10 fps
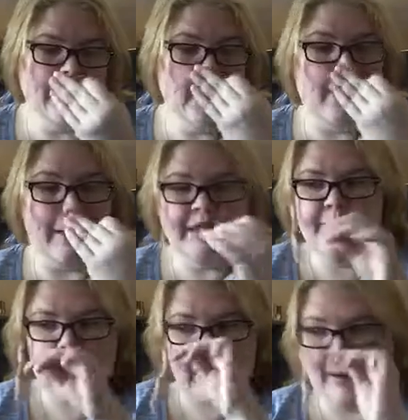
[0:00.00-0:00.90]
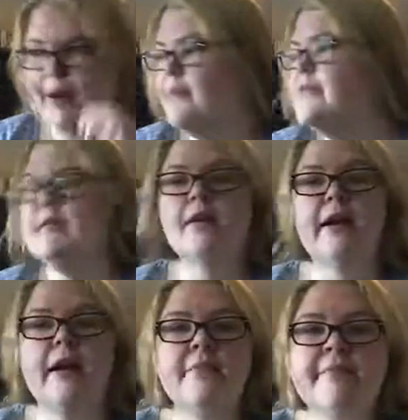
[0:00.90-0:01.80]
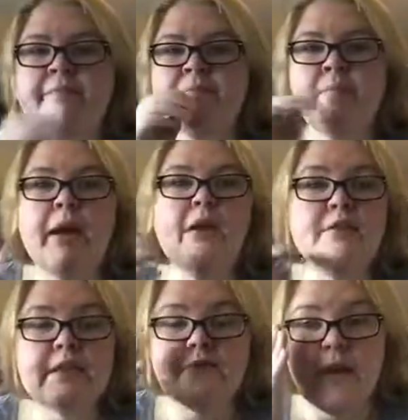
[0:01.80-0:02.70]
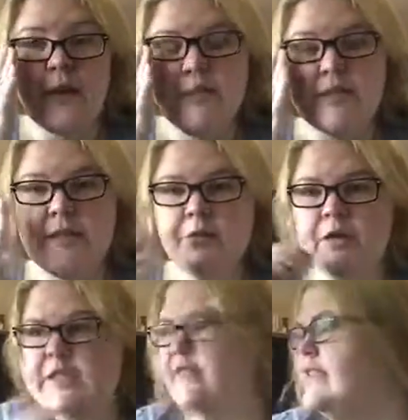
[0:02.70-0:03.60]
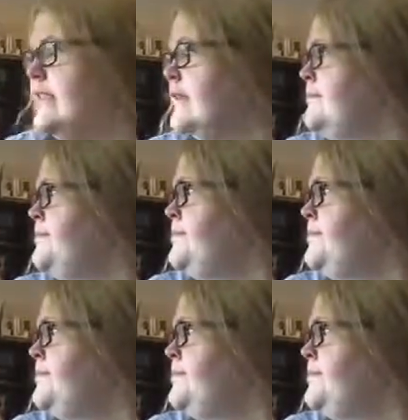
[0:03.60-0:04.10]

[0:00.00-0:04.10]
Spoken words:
don't wash my hair. I'm sorry. My nose is running for some crazy reason.